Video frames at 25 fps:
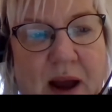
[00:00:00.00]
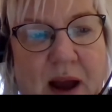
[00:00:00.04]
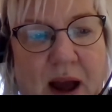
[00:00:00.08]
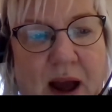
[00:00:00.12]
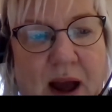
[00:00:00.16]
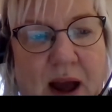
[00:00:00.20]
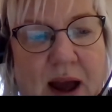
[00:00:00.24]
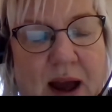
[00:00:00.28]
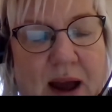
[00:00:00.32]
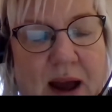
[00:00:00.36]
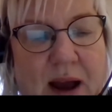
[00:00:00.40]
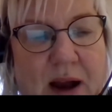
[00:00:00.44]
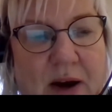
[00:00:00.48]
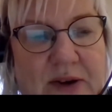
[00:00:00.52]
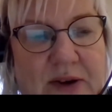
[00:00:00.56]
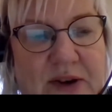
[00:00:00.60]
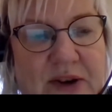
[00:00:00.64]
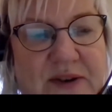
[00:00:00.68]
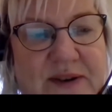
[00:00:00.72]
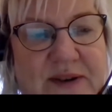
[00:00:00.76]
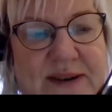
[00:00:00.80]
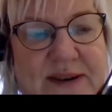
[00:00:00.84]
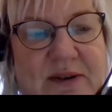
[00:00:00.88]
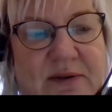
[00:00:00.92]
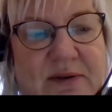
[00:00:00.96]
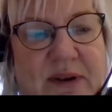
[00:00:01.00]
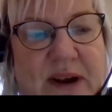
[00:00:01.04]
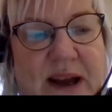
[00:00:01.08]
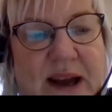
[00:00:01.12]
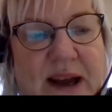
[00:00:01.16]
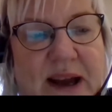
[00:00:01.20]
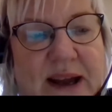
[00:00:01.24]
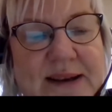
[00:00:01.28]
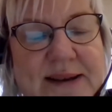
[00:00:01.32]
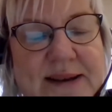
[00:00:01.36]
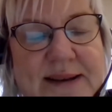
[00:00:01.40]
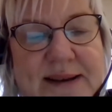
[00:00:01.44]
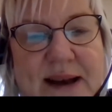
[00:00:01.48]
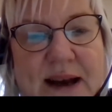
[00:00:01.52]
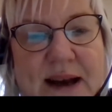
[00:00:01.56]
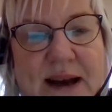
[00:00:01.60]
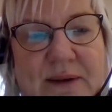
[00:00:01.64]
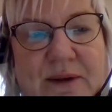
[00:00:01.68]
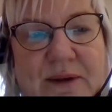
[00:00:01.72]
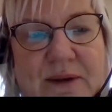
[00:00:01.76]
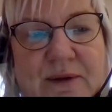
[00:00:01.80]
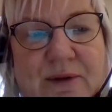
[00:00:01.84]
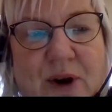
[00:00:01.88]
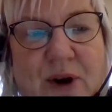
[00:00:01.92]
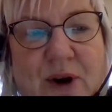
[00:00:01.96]
on your screens. And
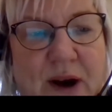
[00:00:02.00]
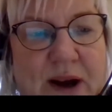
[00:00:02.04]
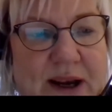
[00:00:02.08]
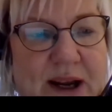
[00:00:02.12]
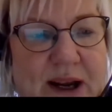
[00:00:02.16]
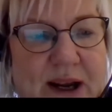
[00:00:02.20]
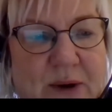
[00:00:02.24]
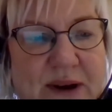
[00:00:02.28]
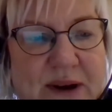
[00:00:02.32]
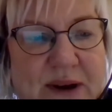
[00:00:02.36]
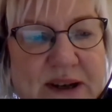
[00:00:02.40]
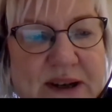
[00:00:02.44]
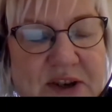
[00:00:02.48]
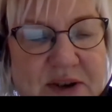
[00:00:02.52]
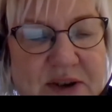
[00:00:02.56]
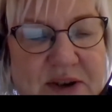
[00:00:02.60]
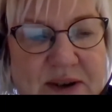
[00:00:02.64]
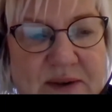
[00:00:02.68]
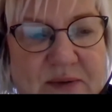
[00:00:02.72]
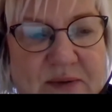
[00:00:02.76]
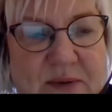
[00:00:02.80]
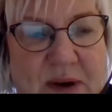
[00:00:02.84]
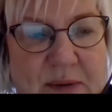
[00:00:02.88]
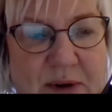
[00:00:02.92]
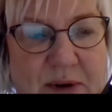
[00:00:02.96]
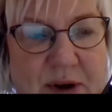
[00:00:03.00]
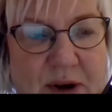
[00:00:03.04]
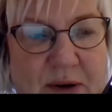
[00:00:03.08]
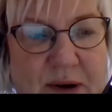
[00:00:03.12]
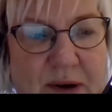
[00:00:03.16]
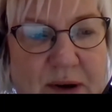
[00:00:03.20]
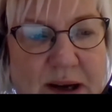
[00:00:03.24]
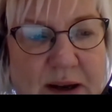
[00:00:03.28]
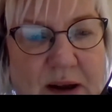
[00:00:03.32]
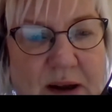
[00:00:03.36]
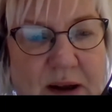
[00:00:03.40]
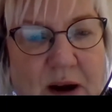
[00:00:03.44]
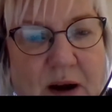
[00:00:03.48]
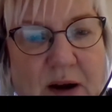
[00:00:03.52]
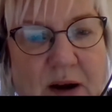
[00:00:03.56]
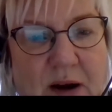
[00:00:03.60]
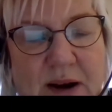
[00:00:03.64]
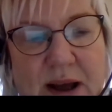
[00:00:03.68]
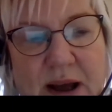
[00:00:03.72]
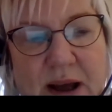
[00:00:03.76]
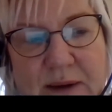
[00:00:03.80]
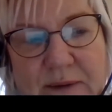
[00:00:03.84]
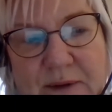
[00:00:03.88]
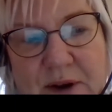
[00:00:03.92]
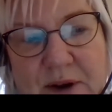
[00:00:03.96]
if you've got any questions while we're going
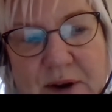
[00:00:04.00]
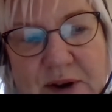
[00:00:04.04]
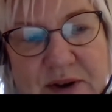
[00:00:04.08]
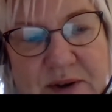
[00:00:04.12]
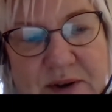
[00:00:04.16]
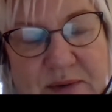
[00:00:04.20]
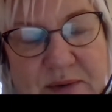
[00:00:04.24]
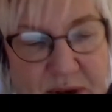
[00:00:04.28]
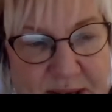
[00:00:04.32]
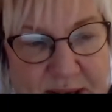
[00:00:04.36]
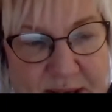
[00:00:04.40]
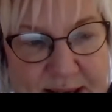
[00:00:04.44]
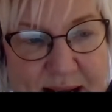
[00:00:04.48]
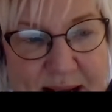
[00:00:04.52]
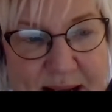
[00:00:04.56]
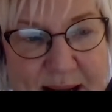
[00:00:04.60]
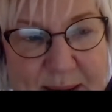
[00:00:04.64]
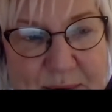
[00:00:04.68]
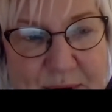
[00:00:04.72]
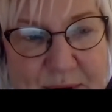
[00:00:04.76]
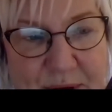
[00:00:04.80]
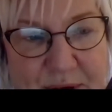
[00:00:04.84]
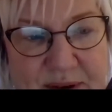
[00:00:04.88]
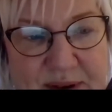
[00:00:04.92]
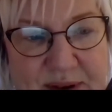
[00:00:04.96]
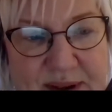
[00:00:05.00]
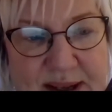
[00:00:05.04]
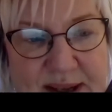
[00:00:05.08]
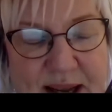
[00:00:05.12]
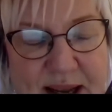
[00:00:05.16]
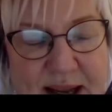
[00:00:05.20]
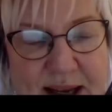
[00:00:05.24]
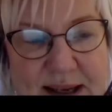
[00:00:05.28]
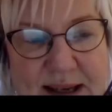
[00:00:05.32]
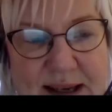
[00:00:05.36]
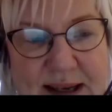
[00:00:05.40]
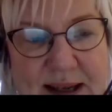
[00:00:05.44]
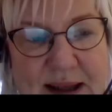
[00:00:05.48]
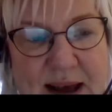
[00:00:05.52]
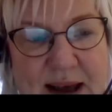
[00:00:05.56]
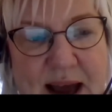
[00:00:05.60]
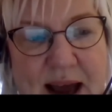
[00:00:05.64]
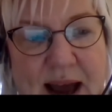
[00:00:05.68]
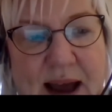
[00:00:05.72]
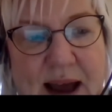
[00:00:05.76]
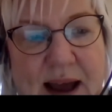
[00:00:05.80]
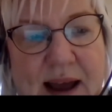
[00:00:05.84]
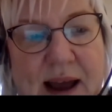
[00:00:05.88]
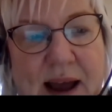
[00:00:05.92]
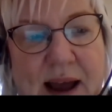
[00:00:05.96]
along, if you just want to type those into
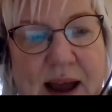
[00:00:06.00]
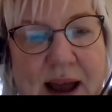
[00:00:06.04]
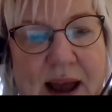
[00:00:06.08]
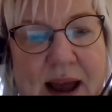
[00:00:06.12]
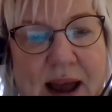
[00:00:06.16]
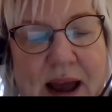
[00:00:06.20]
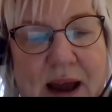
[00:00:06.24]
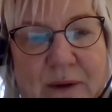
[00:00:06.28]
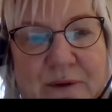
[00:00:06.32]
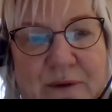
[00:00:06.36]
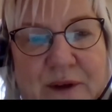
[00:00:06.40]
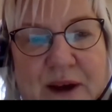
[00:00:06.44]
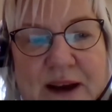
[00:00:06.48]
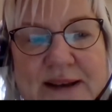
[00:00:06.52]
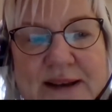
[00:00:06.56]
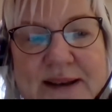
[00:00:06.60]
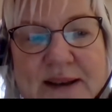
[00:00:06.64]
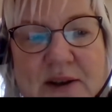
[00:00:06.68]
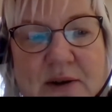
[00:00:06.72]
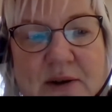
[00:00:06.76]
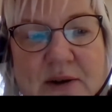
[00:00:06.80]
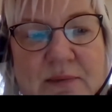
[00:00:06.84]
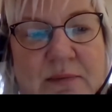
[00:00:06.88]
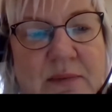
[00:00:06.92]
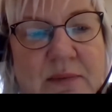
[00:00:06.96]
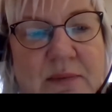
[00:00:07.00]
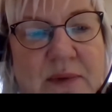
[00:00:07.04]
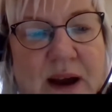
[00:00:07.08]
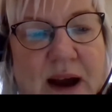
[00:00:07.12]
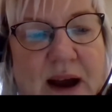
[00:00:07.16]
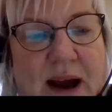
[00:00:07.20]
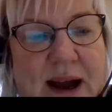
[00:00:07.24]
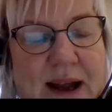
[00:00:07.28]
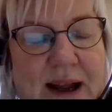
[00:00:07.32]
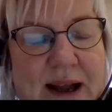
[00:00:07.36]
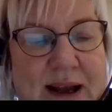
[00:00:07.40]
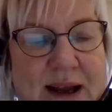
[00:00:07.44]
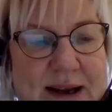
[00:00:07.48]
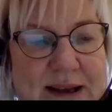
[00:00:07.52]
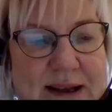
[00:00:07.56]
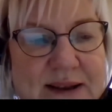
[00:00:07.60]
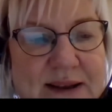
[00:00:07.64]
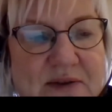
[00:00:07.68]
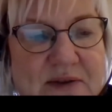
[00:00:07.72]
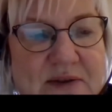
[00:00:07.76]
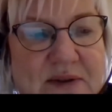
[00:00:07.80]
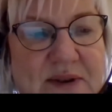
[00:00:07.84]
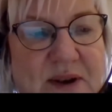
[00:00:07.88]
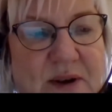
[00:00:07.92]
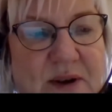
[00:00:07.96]
there, if there's some that I can
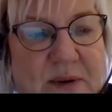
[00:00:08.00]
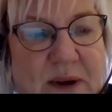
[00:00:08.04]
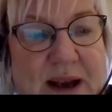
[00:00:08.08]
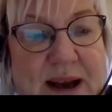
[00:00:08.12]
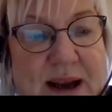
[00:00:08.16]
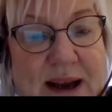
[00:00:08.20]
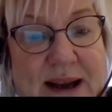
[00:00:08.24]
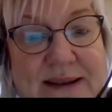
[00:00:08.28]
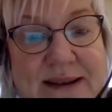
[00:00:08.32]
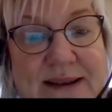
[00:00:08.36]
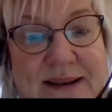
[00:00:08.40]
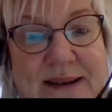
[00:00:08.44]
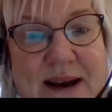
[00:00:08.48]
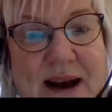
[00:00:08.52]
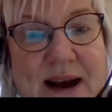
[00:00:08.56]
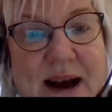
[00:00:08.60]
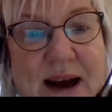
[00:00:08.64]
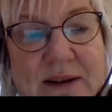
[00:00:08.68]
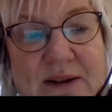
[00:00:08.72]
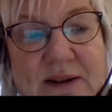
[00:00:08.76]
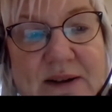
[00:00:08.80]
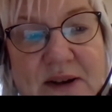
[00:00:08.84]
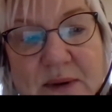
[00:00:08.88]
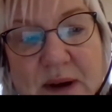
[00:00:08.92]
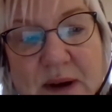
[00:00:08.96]
answer as a quick answer, I'll do